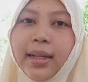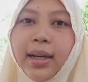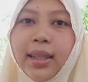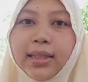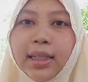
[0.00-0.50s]

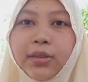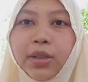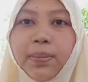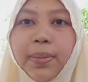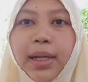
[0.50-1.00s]
The
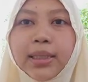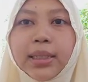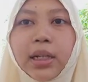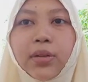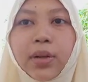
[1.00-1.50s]
central banks
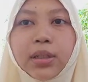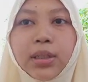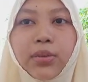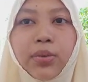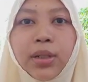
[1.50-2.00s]
across
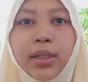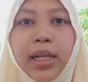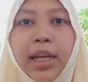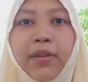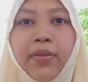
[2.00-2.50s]
the world
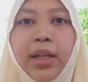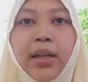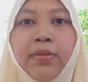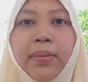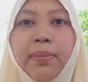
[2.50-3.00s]
have
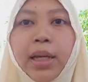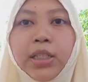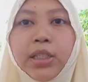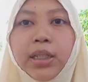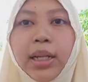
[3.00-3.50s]
never
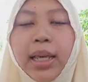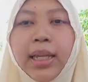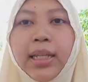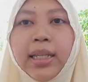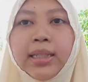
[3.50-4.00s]
mentioned
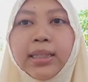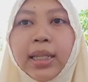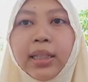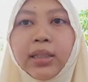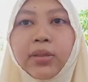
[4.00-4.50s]
any
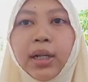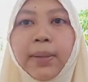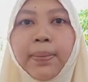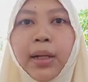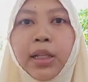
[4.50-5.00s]
intent to
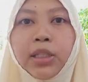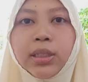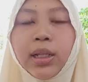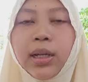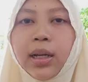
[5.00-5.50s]

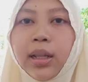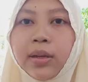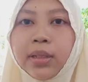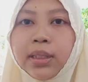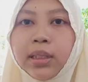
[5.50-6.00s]
abolish
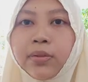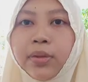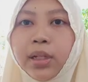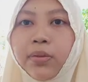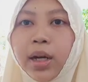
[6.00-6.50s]
the reserve
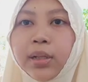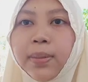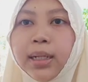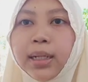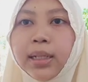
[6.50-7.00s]

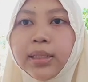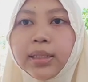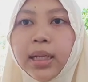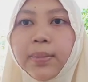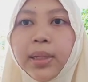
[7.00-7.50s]
requirement
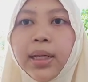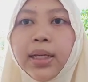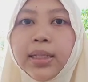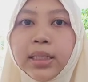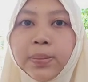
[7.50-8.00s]
concept
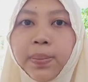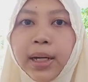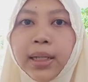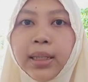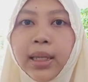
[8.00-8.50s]

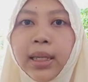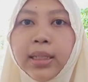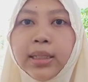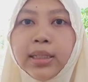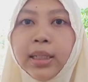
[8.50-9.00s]
despite
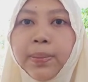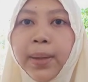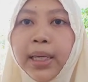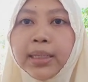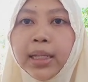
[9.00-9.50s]
heated
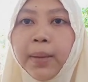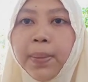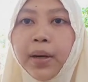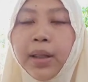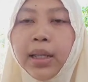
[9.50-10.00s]
debates
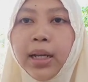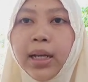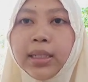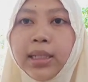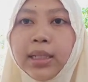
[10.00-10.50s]
about the
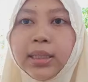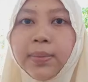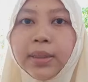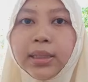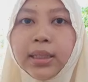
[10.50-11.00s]

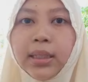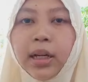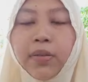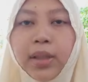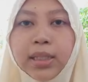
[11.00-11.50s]
legitimacy
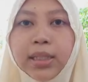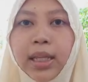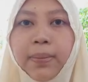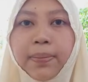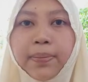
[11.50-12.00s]
of the
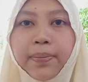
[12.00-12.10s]
same.